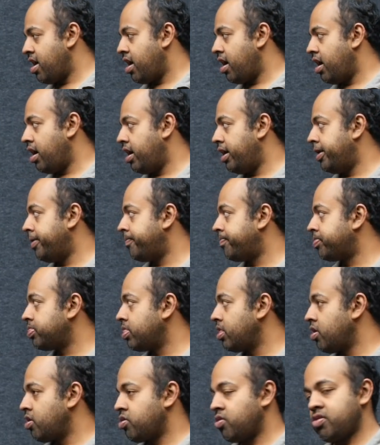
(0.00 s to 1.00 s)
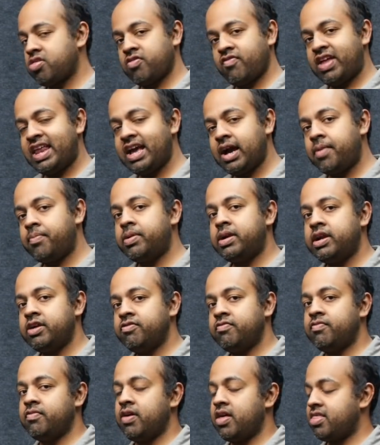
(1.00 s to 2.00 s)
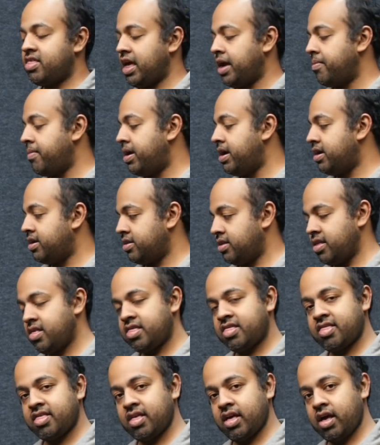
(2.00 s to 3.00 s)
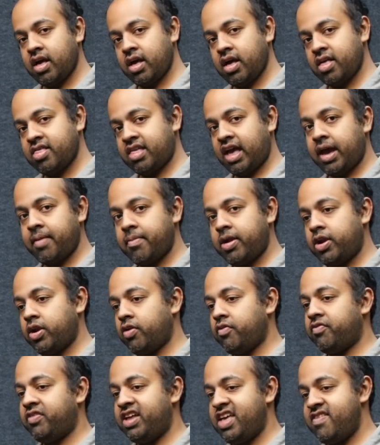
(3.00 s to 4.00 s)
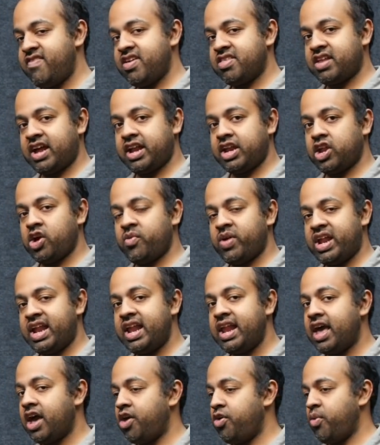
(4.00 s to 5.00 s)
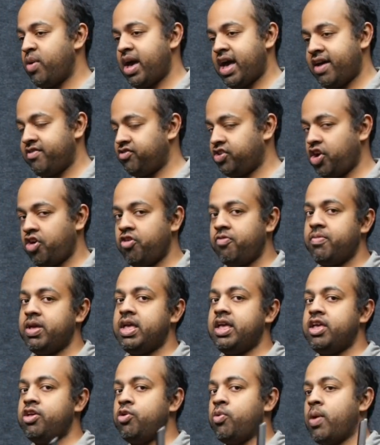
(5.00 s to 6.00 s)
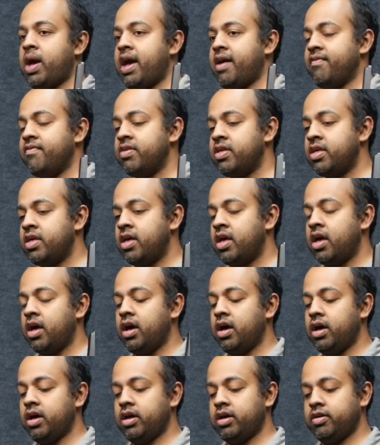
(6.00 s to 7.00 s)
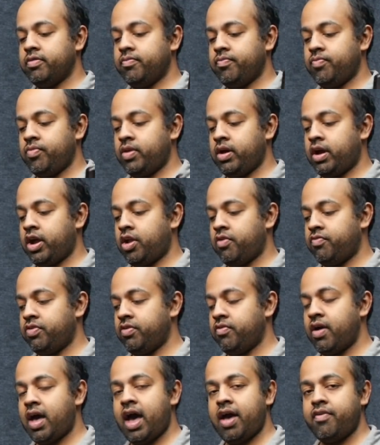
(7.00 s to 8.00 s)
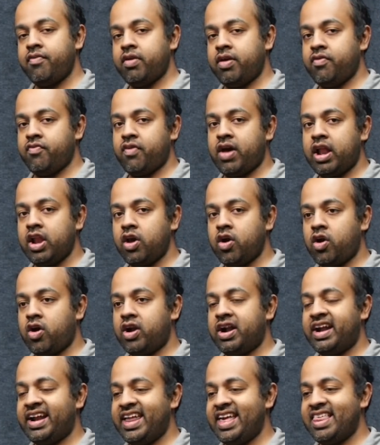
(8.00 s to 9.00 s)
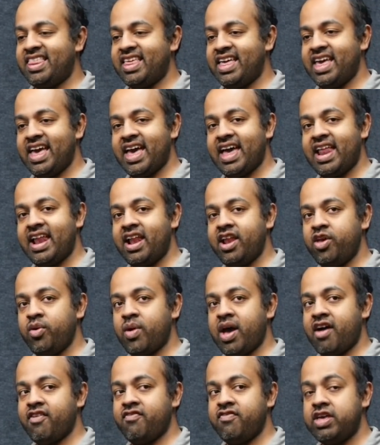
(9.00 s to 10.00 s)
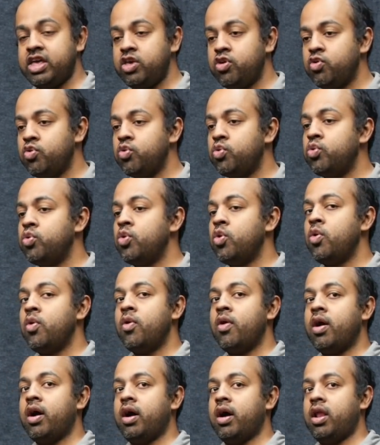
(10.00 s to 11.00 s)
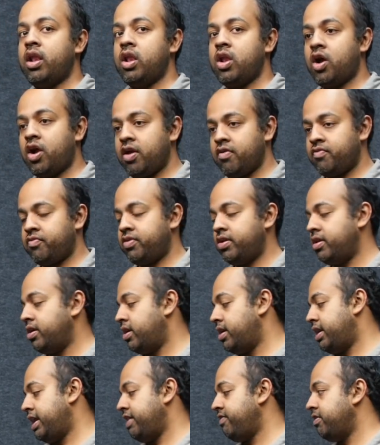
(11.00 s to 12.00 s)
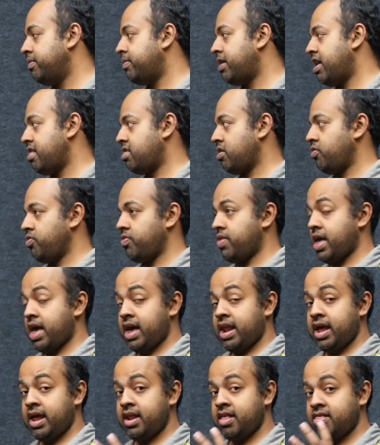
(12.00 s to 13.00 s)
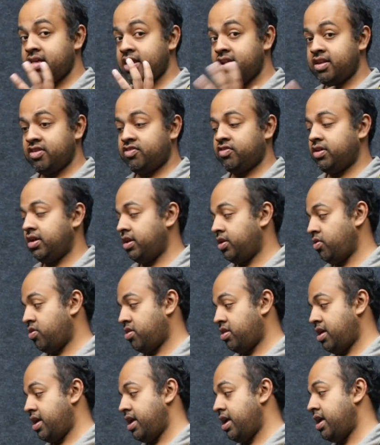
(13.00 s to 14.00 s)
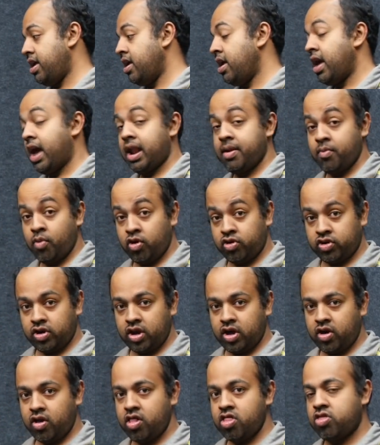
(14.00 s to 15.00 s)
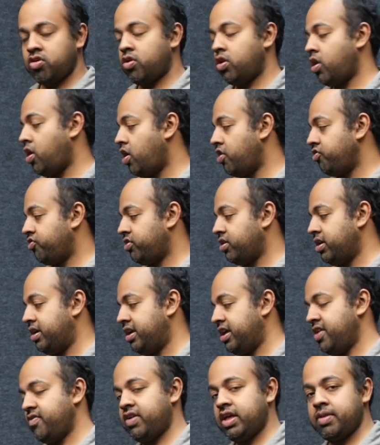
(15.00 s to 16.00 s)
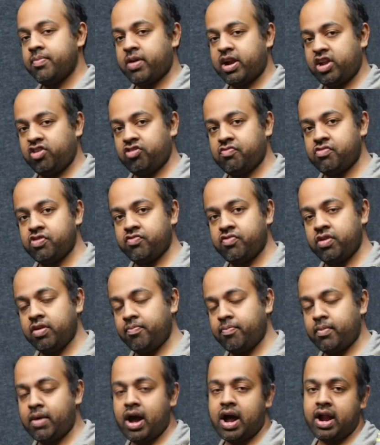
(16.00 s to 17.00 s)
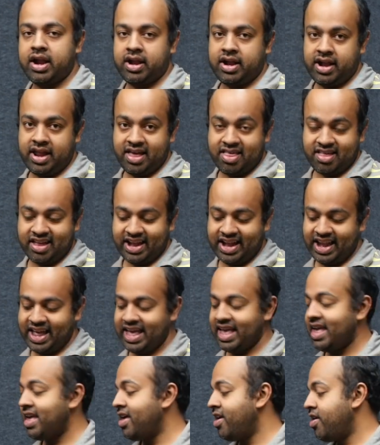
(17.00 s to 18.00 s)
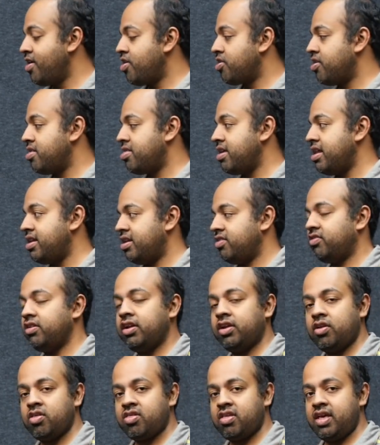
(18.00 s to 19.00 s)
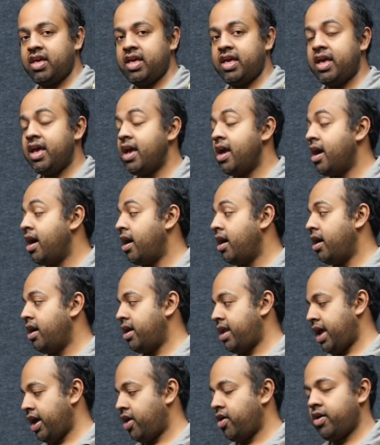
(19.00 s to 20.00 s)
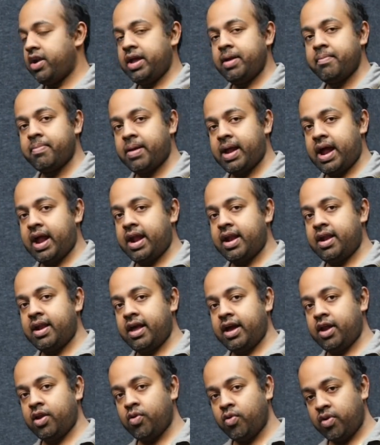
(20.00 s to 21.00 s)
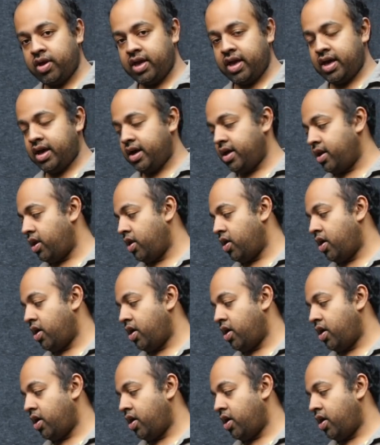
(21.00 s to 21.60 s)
So it's a very competitive segment. This segment of TVs right now in India, you have Xiaomi, you have kind of the Falcon, TCL, you have VU, a lot of TV brands out there, and it's interesting to see. And Motorola also launched a TV in partnership with Flipkart recently, so it's interesting to see an iconic brand like Nokia